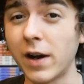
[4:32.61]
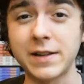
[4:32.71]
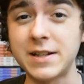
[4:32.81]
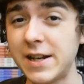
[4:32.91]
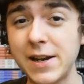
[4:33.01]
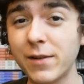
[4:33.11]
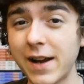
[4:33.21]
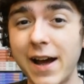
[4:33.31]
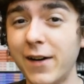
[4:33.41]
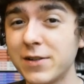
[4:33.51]
Like, did
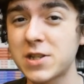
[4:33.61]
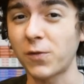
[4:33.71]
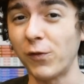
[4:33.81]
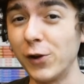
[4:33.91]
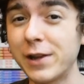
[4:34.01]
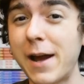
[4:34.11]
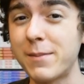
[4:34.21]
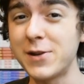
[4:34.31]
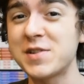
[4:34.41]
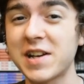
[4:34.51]
anyone else feel that
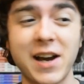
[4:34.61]
music?